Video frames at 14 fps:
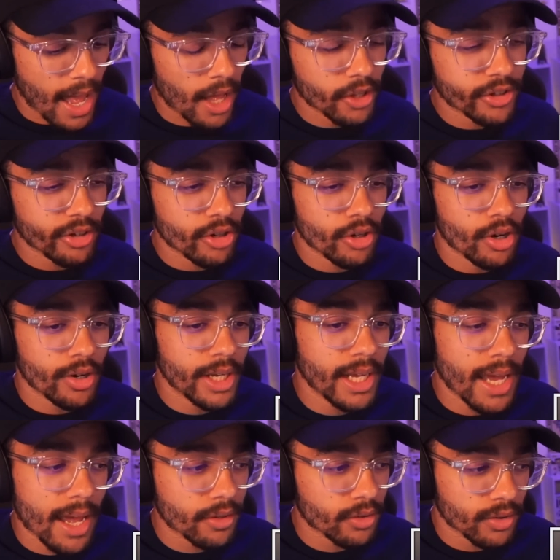I also don't know any
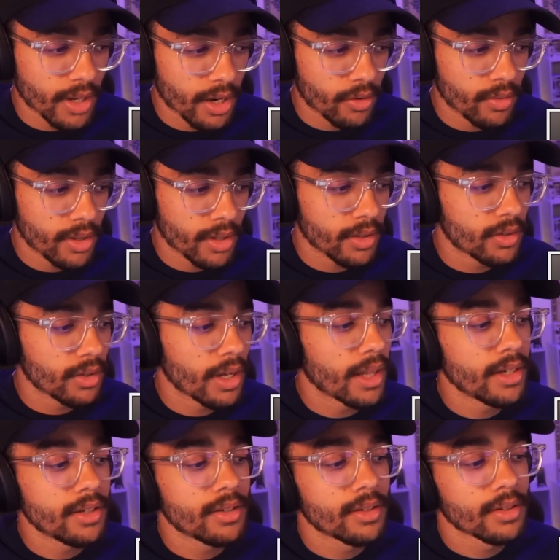actors that are in this, at
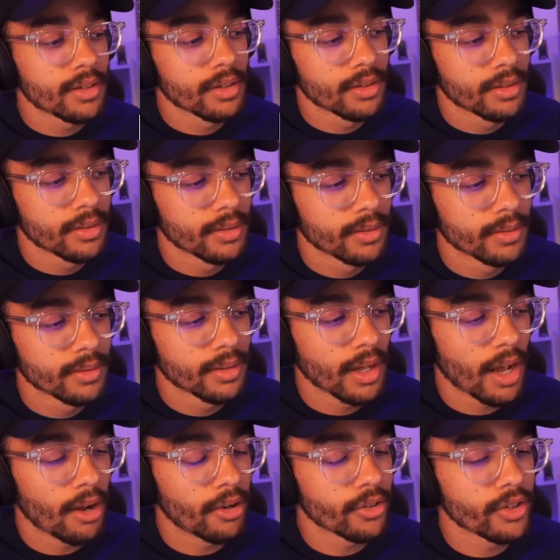least
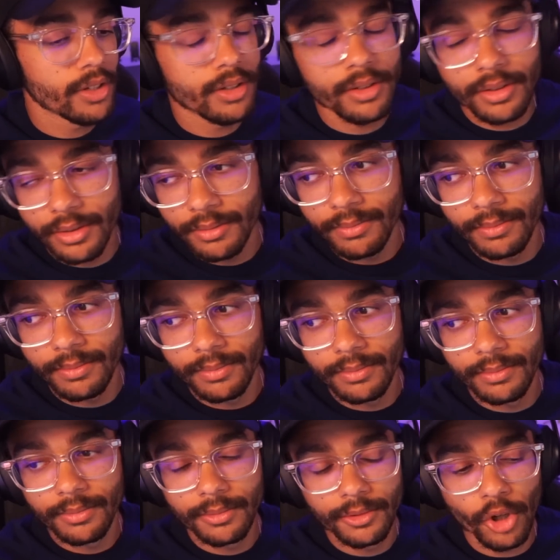I wasn't
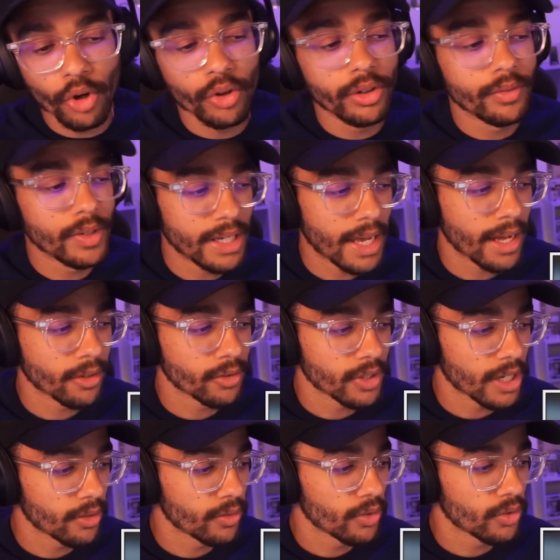told of any actors
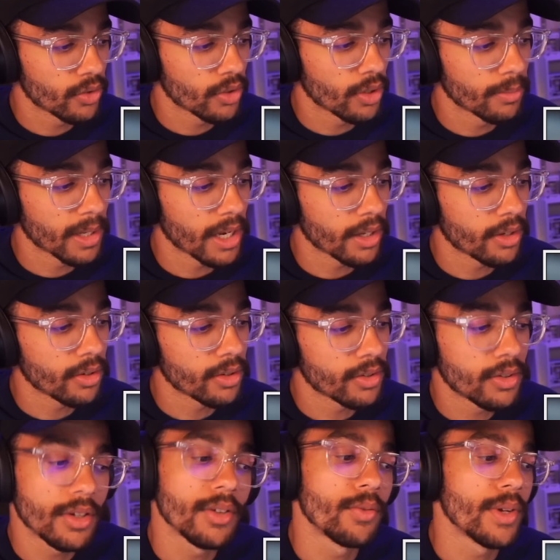that are in this, so I'm kinda curious to
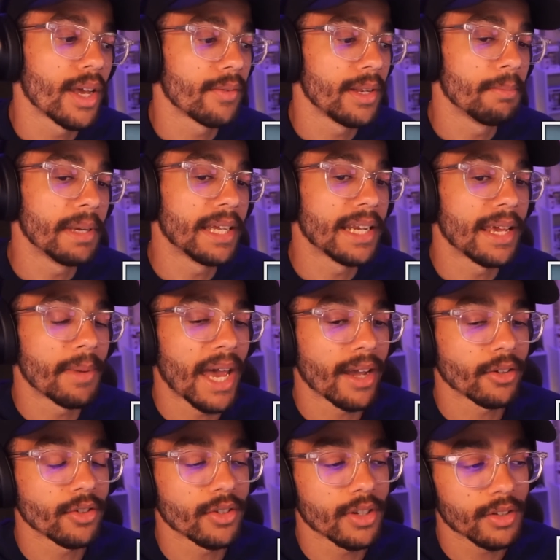see if we have any big name
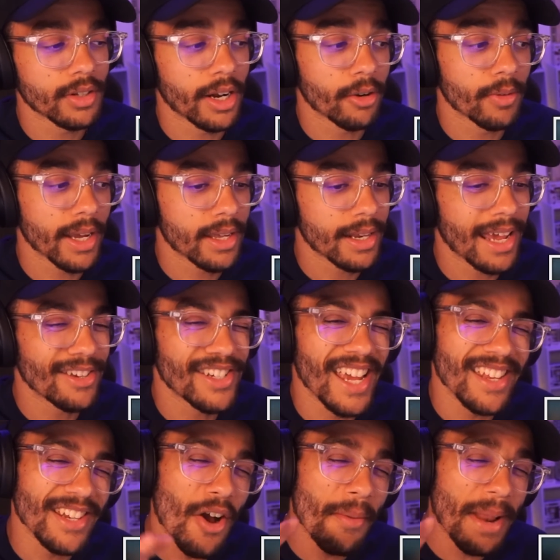actors in this that I'll recognize. You
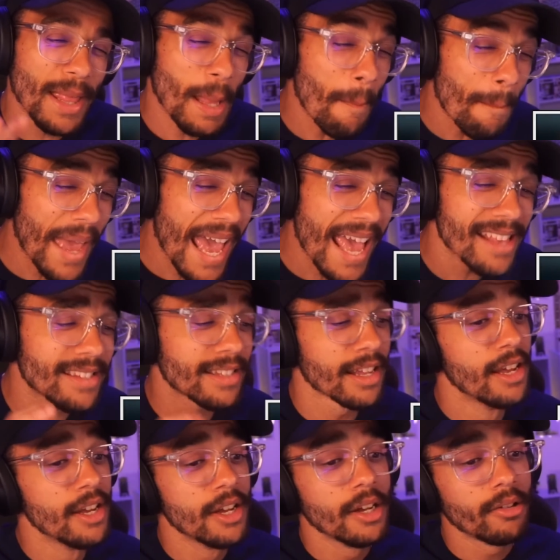guys know I'm not the best
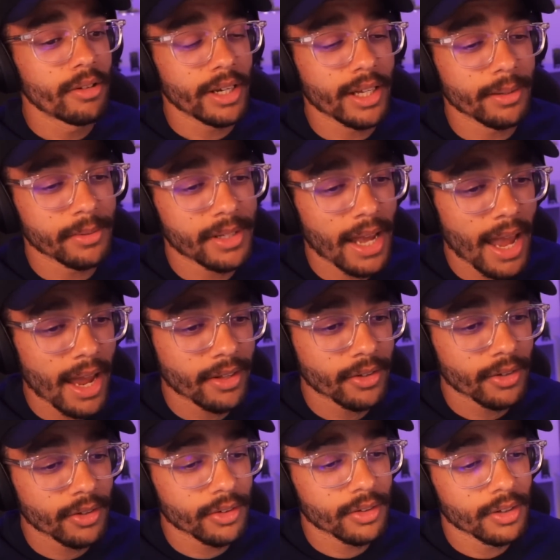when it comes to
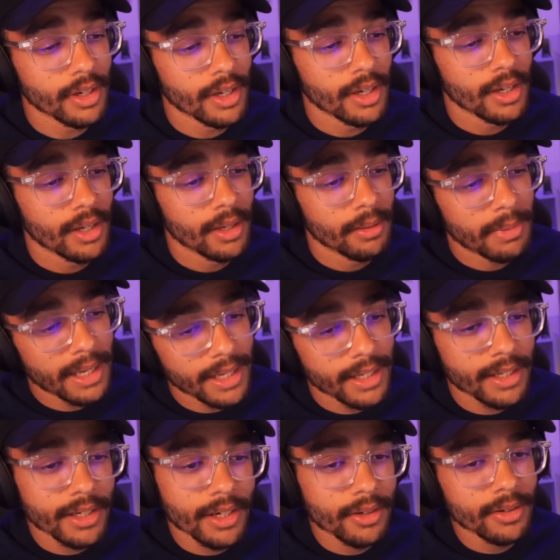actors, but
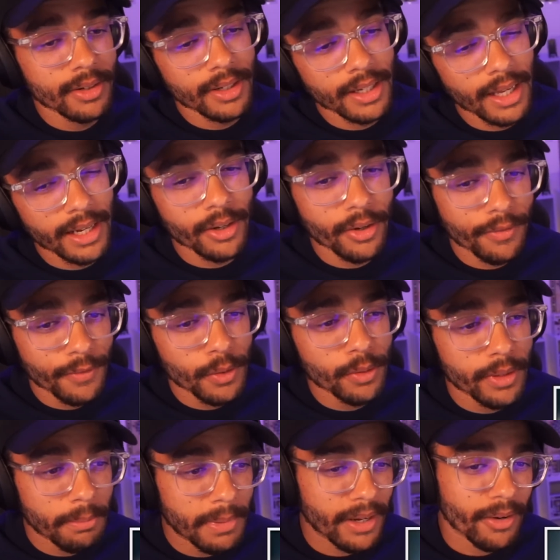you know, I know a few of
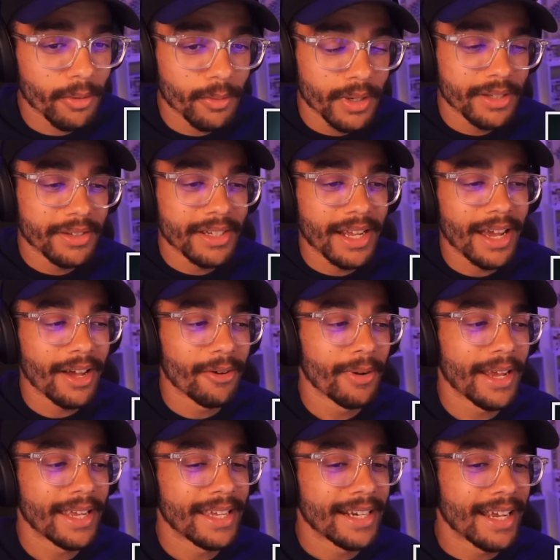the bigger ones now,
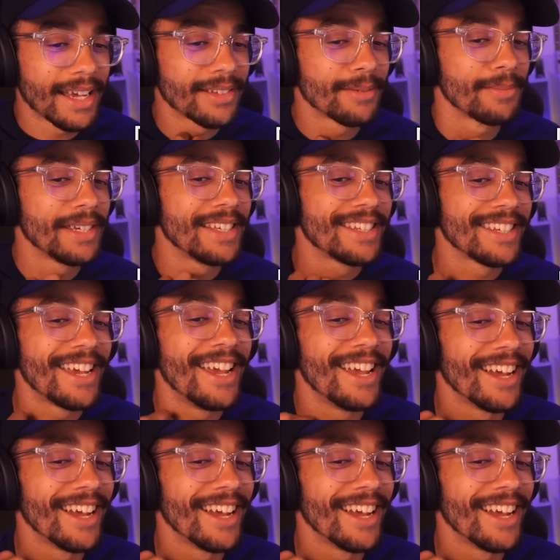recognize them easier